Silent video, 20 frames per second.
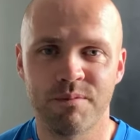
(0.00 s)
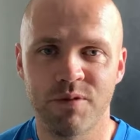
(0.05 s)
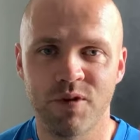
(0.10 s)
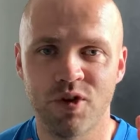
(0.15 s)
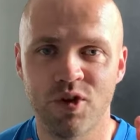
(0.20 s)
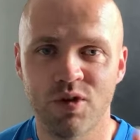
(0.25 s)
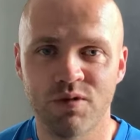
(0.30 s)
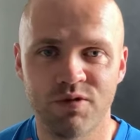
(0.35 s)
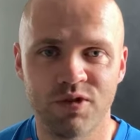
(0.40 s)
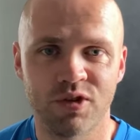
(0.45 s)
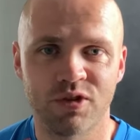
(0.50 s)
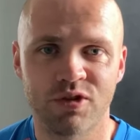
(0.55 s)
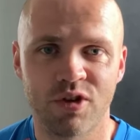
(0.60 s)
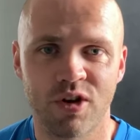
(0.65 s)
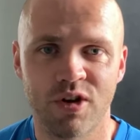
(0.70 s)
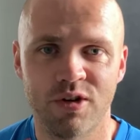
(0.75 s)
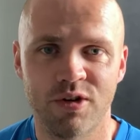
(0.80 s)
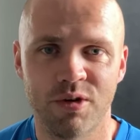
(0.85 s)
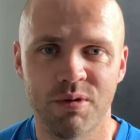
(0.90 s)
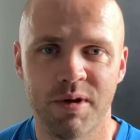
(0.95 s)
you've just got
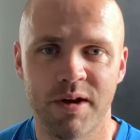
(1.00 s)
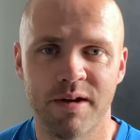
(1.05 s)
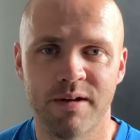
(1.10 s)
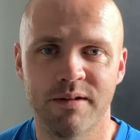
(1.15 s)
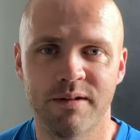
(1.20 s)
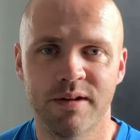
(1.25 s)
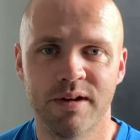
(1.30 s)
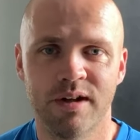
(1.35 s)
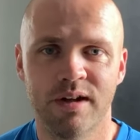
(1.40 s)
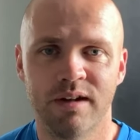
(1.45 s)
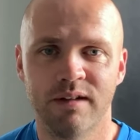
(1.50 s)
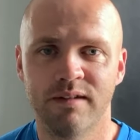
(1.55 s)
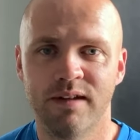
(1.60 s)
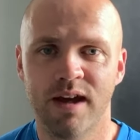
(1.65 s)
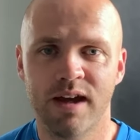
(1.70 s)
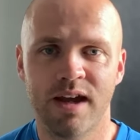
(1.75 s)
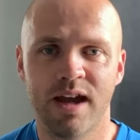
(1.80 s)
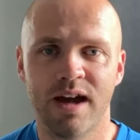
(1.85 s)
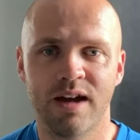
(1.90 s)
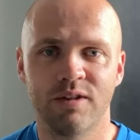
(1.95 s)
to do it.
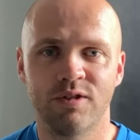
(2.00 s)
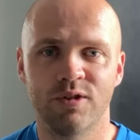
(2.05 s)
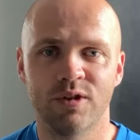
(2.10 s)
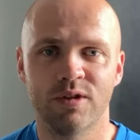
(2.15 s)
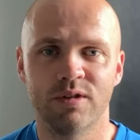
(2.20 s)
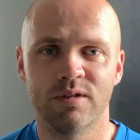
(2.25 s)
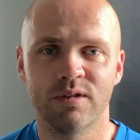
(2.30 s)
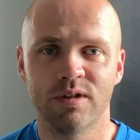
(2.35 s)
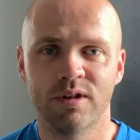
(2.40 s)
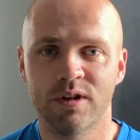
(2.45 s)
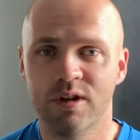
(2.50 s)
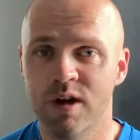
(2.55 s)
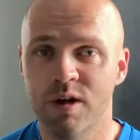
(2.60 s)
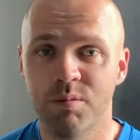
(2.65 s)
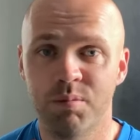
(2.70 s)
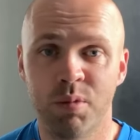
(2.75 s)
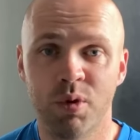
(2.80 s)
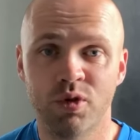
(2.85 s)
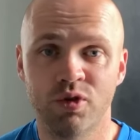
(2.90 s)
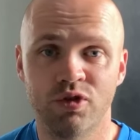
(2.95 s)
Take action
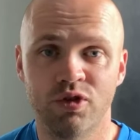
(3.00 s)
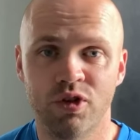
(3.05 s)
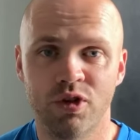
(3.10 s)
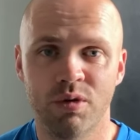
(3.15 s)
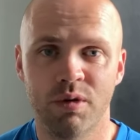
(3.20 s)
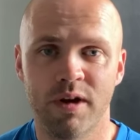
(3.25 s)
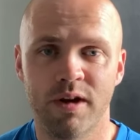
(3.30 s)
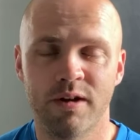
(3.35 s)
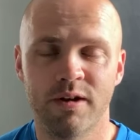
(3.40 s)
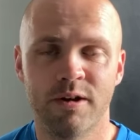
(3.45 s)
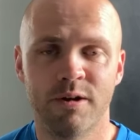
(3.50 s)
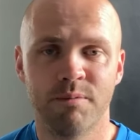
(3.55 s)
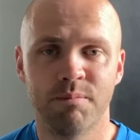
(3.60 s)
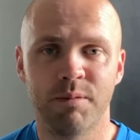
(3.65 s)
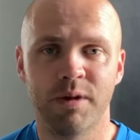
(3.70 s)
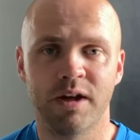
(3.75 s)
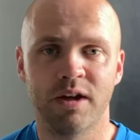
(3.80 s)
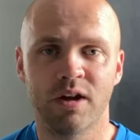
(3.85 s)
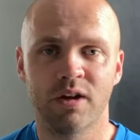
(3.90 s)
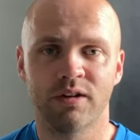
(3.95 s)
and push to do it,
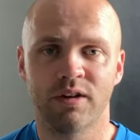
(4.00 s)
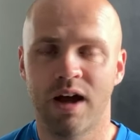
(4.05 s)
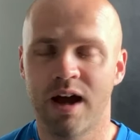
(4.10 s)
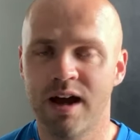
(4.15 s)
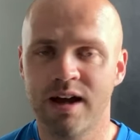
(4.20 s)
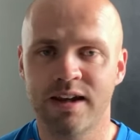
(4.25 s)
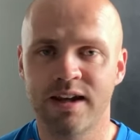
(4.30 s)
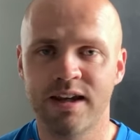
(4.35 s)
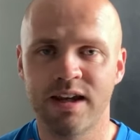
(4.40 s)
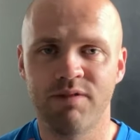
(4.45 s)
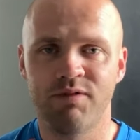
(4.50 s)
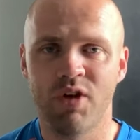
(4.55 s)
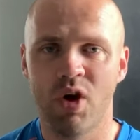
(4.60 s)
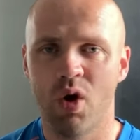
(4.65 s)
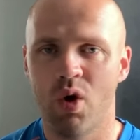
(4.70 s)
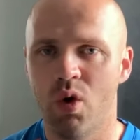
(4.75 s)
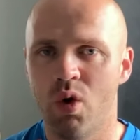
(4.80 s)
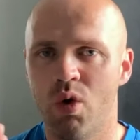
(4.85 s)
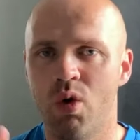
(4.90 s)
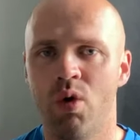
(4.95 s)
because I can give you
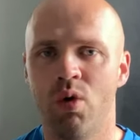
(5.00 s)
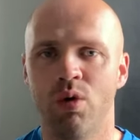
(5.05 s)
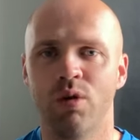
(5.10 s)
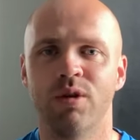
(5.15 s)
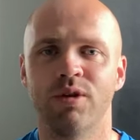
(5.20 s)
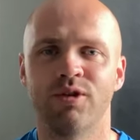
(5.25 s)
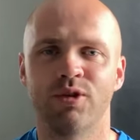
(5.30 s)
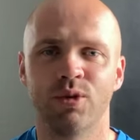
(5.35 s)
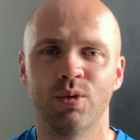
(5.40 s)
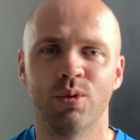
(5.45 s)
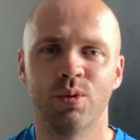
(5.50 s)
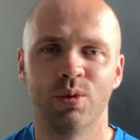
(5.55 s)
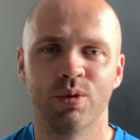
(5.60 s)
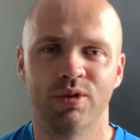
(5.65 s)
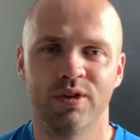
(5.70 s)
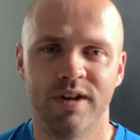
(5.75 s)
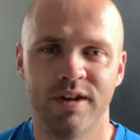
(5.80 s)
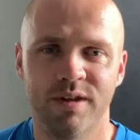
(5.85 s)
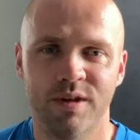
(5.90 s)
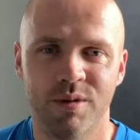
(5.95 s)
all the
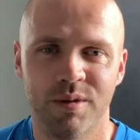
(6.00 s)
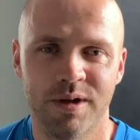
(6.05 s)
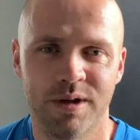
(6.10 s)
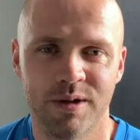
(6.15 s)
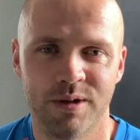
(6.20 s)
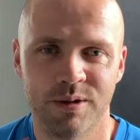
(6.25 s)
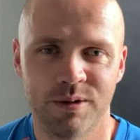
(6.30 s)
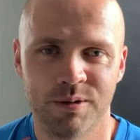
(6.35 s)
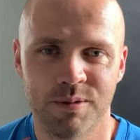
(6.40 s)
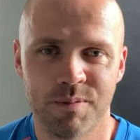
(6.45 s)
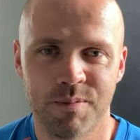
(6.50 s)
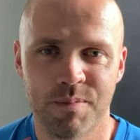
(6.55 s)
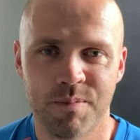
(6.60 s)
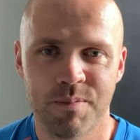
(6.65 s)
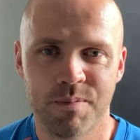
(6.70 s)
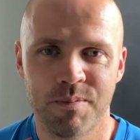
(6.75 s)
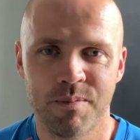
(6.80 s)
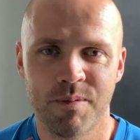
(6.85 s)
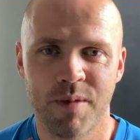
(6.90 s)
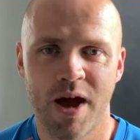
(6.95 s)
tools in the world.
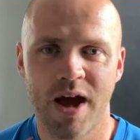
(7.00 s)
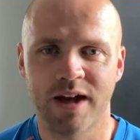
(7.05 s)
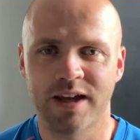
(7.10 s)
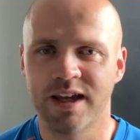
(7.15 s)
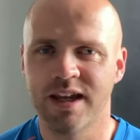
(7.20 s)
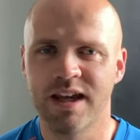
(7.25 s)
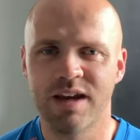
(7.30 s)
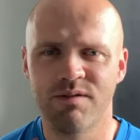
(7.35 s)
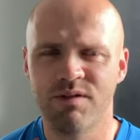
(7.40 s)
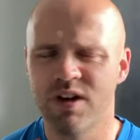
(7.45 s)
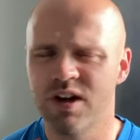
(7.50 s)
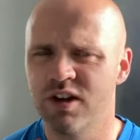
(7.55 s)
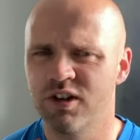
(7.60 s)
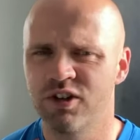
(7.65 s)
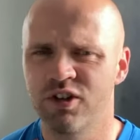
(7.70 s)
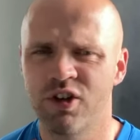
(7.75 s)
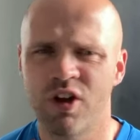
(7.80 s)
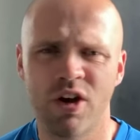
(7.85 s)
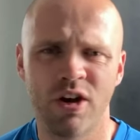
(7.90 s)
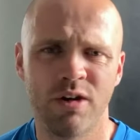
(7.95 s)
I can give you a
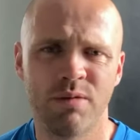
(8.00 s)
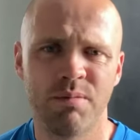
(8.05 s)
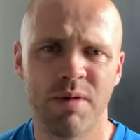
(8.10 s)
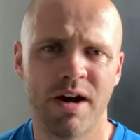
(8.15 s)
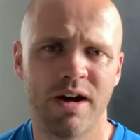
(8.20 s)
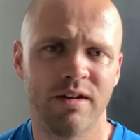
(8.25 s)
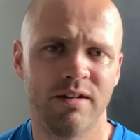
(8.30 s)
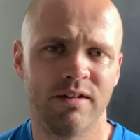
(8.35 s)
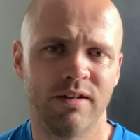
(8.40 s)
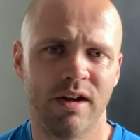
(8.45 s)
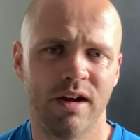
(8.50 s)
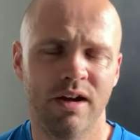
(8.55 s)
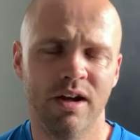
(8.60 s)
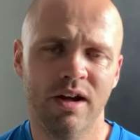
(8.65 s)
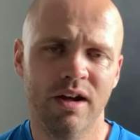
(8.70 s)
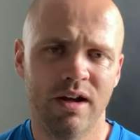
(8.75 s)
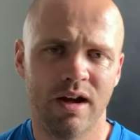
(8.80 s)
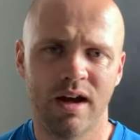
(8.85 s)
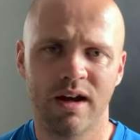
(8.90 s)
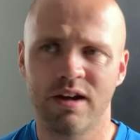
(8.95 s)
solid mindset.
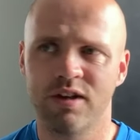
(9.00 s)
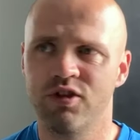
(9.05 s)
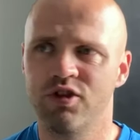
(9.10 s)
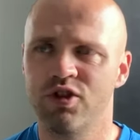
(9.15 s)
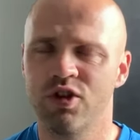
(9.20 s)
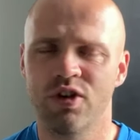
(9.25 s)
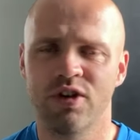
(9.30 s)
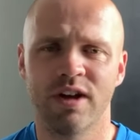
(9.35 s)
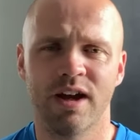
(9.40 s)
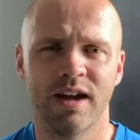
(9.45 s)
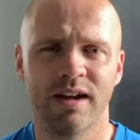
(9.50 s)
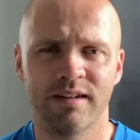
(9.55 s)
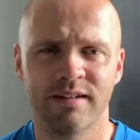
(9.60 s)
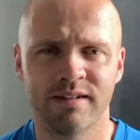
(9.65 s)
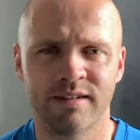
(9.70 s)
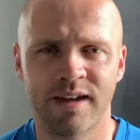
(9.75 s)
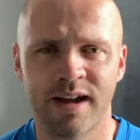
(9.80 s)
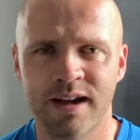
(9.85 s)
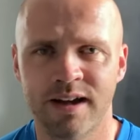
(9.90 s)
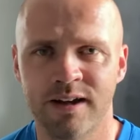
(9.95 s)
I can show you
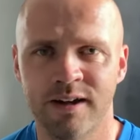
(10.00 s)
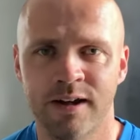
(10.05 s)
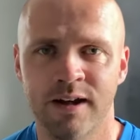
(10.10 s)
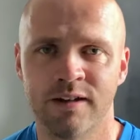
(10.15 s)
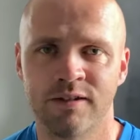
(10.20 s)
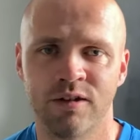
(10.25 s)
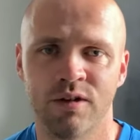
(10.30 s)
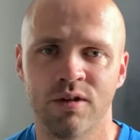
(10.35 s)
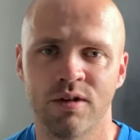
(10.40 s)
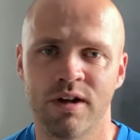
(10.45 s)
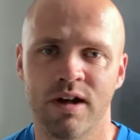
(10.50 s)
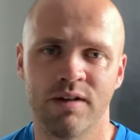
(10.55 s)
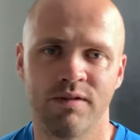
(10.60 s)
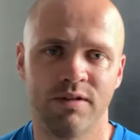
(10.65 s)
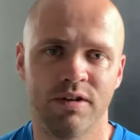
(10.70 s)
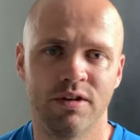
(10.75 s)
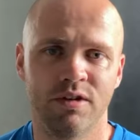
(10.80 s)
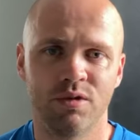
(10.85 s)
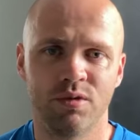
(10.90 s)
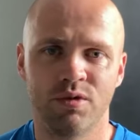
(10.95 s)
exactly how to look
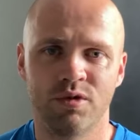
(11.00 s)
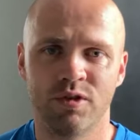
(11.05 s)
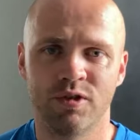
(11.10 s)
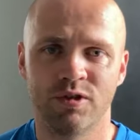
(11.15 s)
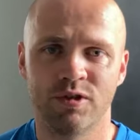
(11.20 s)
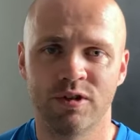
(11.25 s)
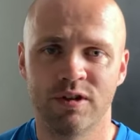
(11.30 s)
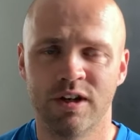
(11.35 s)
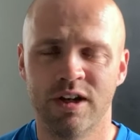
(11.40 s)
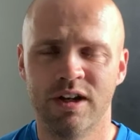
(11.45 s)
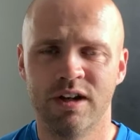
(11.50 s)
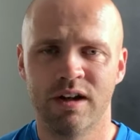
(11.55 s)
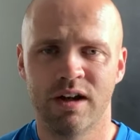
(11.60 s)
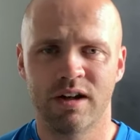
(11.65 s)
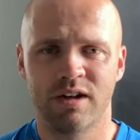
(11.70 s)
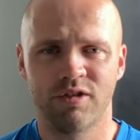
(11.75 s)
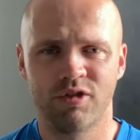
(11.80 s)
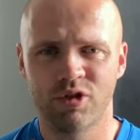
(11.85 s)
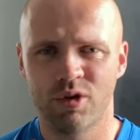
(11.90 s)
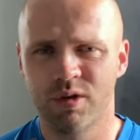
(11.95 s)
after your nutrition. I
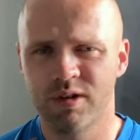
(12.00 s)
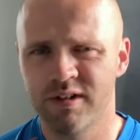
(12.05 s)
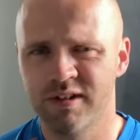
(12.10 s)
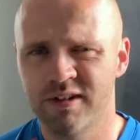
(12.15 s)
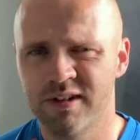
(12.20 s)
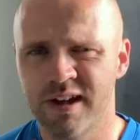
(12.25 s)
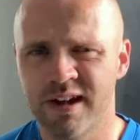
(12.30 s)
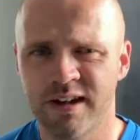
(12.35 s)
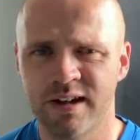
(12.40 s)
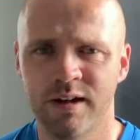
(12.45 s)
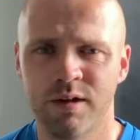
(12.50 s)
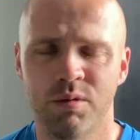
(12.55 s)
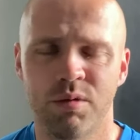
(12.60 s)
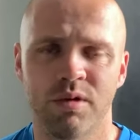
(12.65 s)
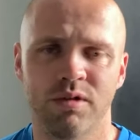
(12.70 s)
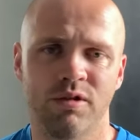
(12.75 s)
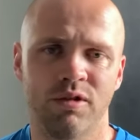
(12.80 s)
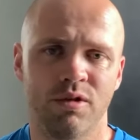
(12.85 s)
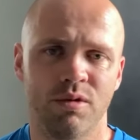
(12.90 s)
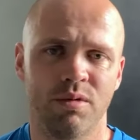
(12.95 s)
can show you exactly
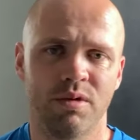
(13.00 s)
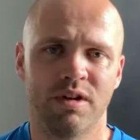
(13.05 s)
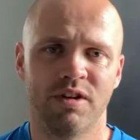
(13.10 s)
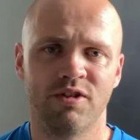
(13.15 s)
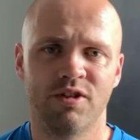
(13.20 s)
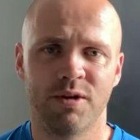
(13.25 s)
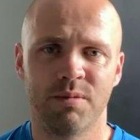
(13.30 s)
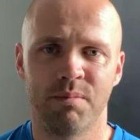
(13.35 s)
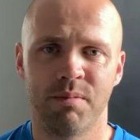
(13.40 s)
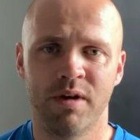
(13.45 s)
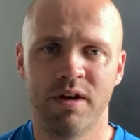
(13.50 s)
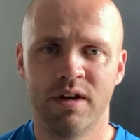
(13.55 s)
what to do in a gym.